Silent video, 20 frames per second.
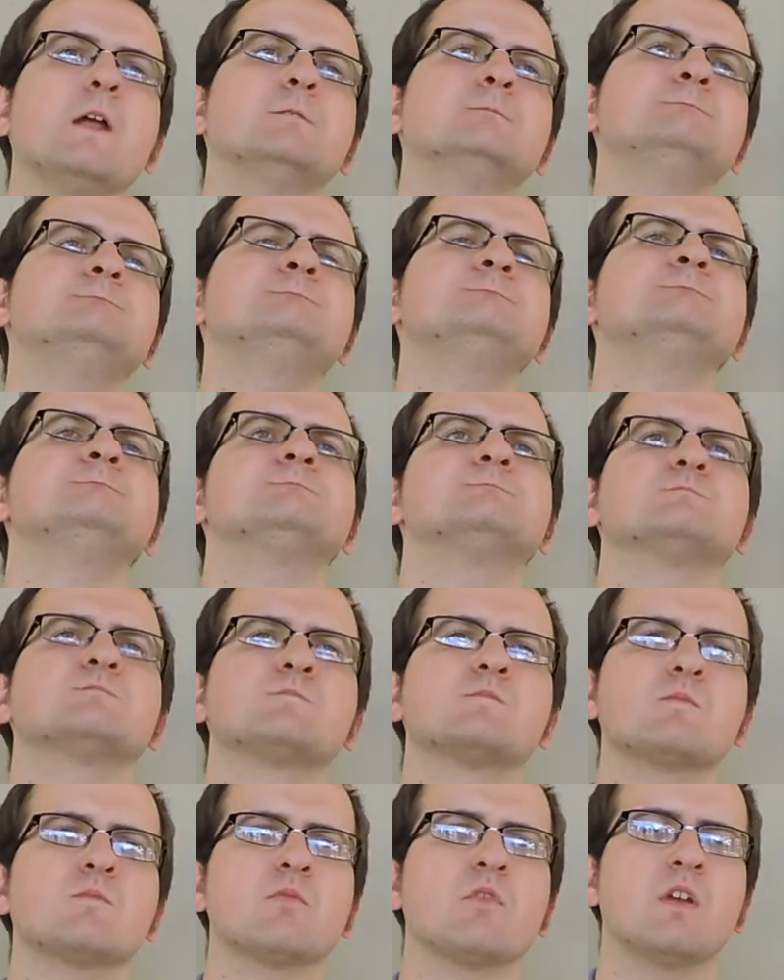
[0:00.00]
it.
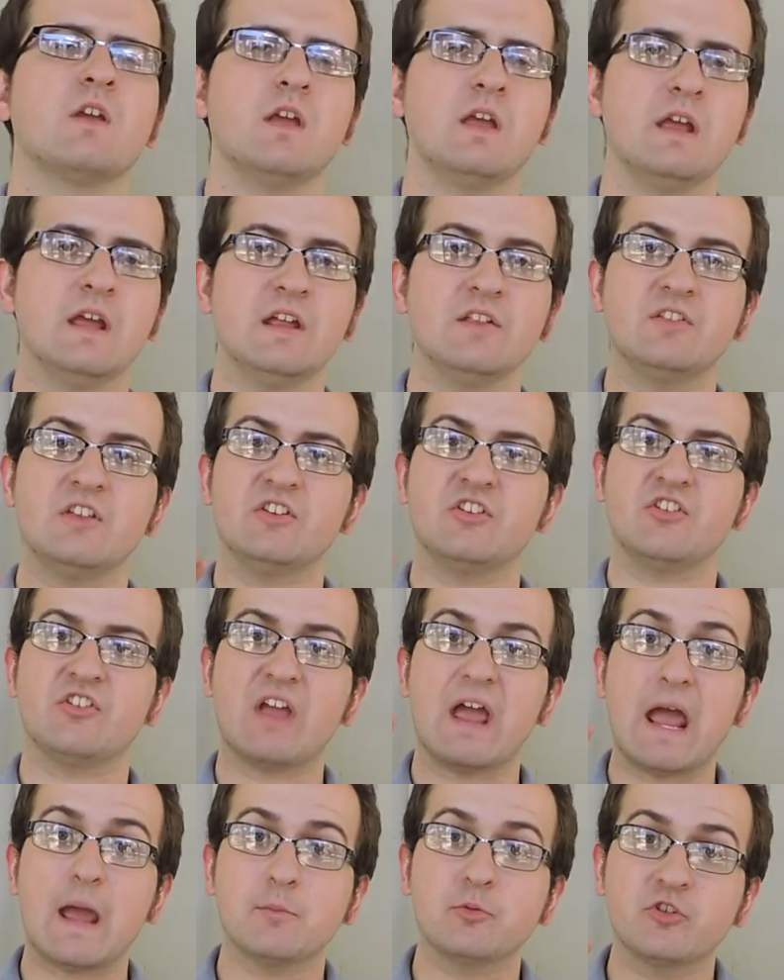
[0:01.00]
This is
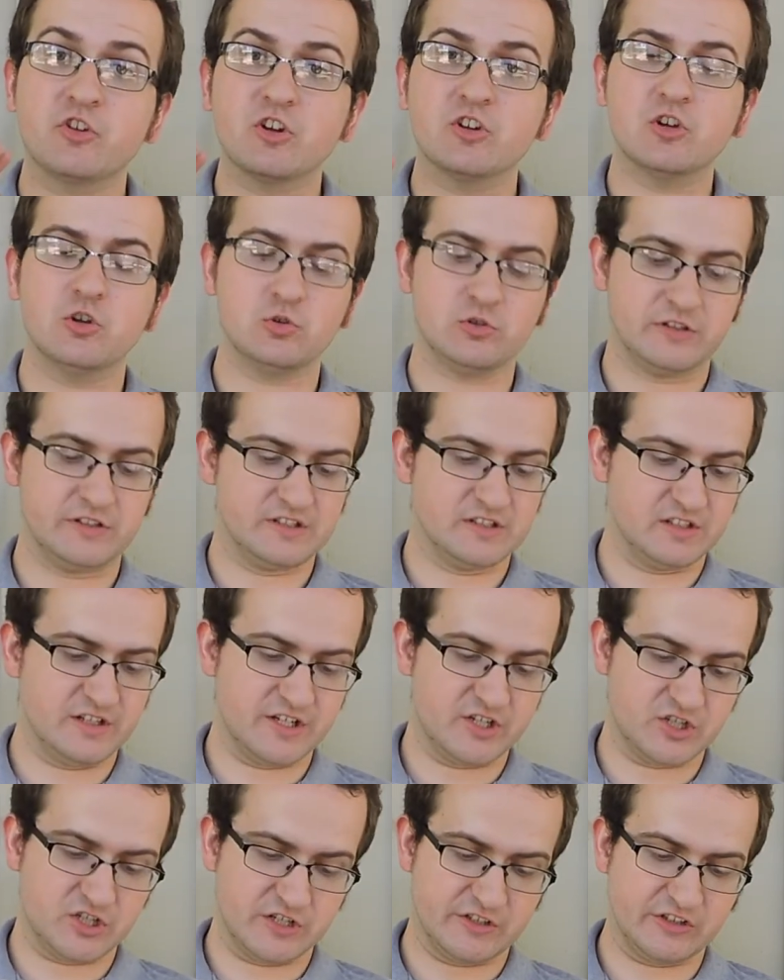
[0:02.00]
absolutely
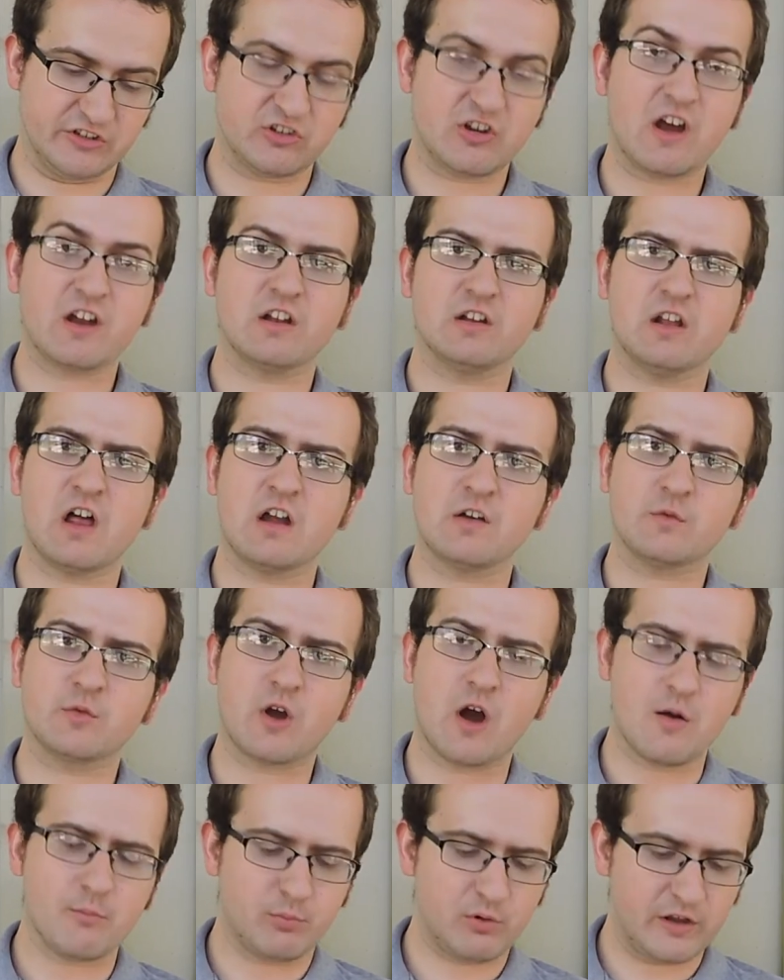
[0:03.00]
delicious. It's got a lot of
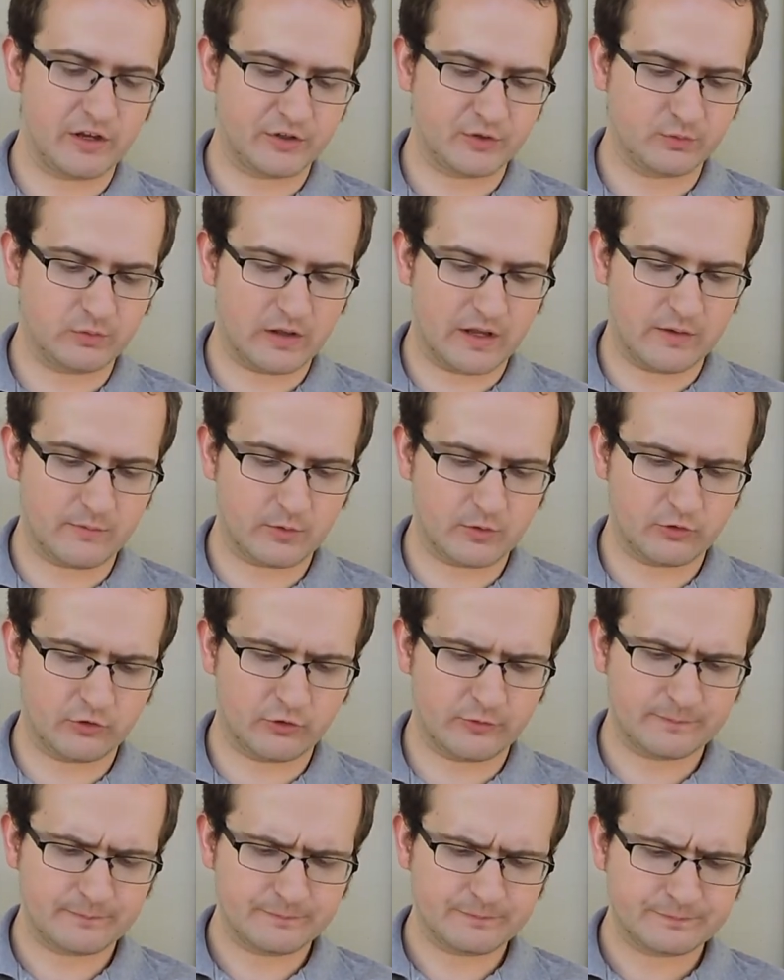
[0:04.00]
complex flavors.
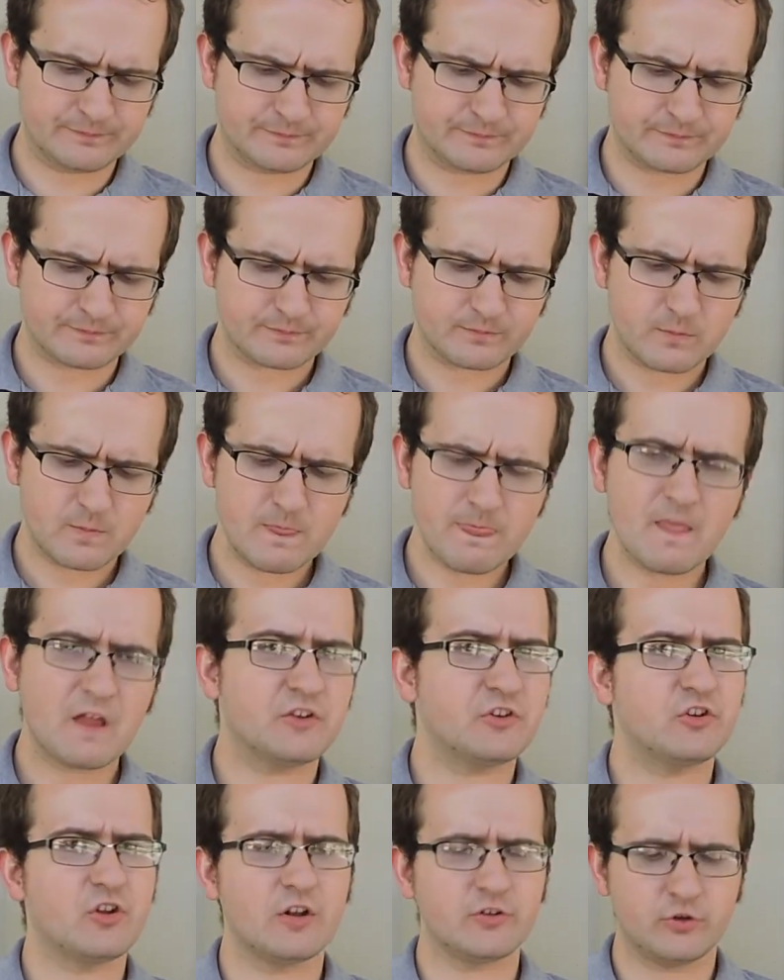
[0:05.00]

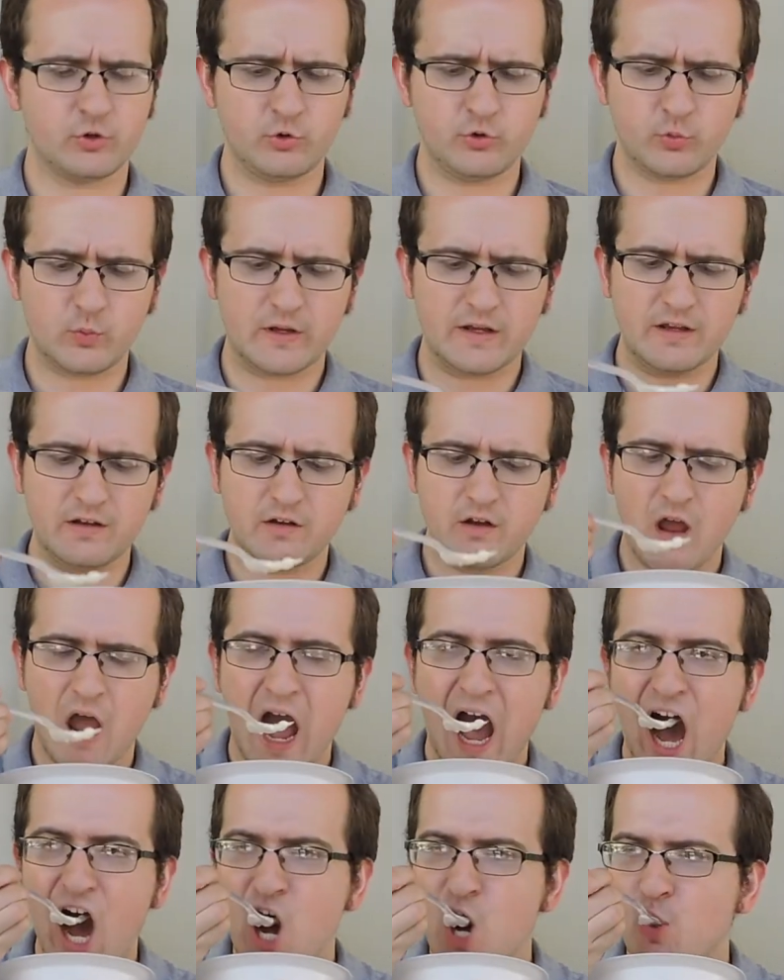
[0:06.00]
It's not too sweet.
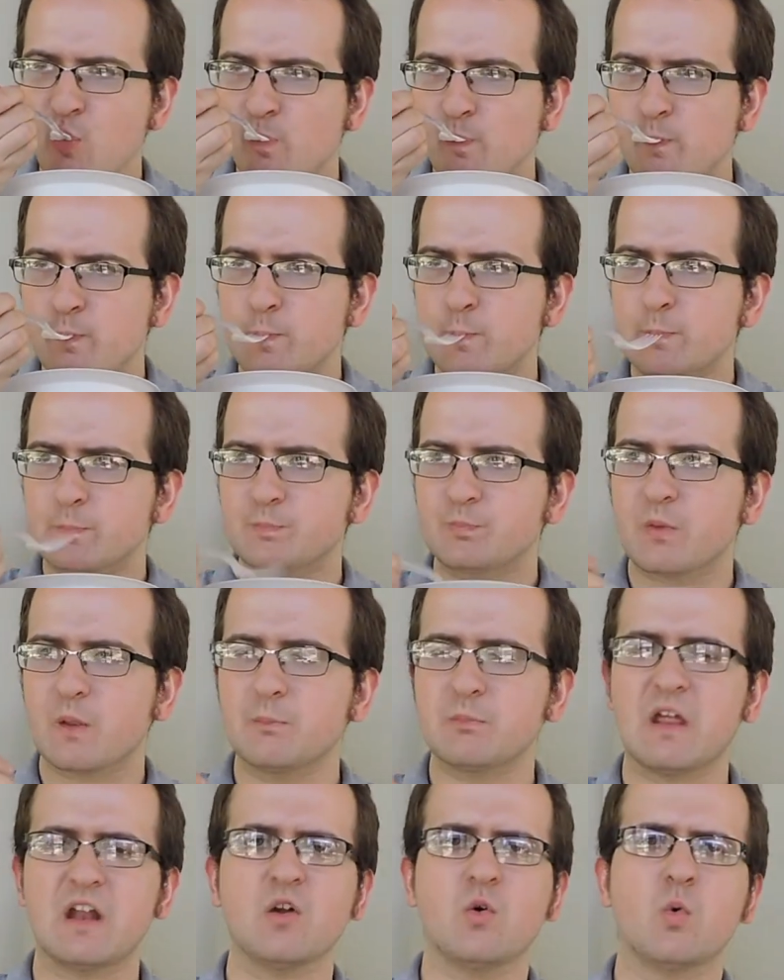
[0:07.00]

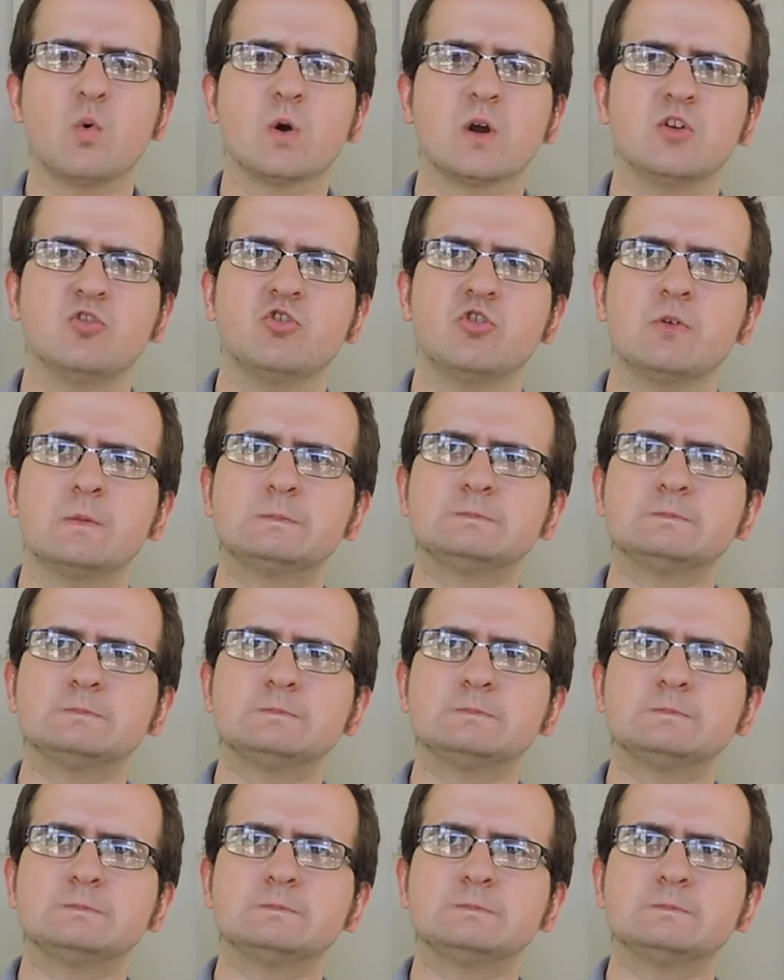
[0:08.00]
And that orange